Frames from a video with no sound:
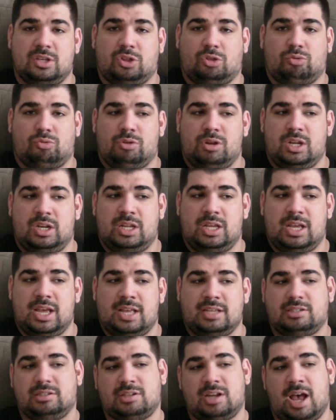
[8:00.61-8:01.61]
as a
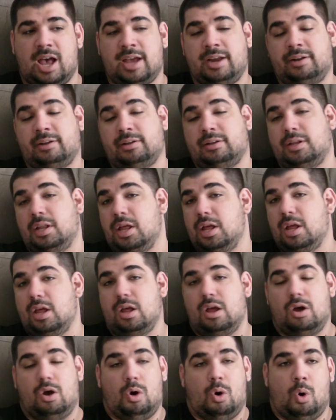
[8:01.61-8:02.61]
3DS title,
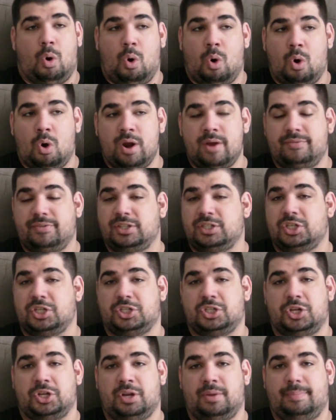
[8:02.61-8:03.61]
or if it's
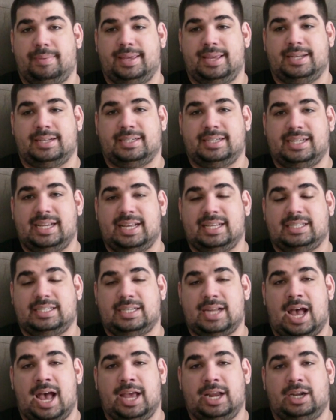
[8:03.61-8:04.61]
just going to be a
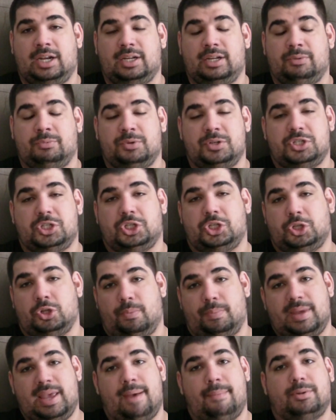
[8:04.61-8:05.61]
DS title in which
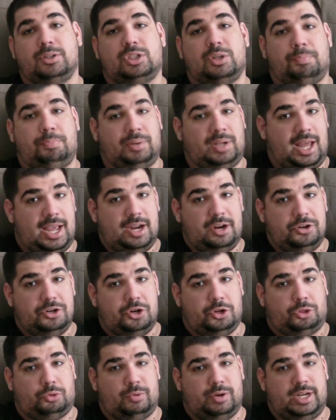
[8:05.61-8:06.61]
you'll be able to play
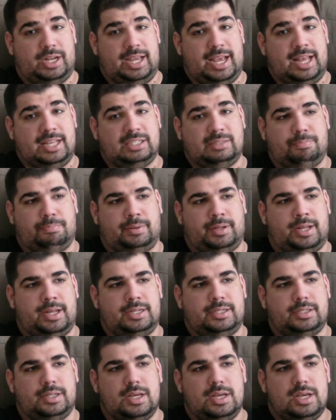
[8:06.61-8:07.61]
on your 3DS,
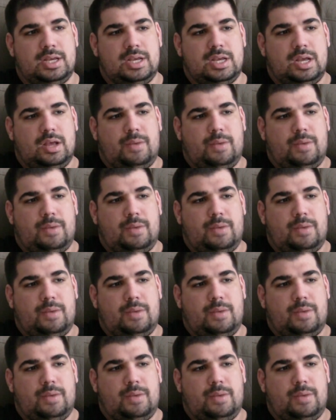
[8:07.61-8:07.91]
but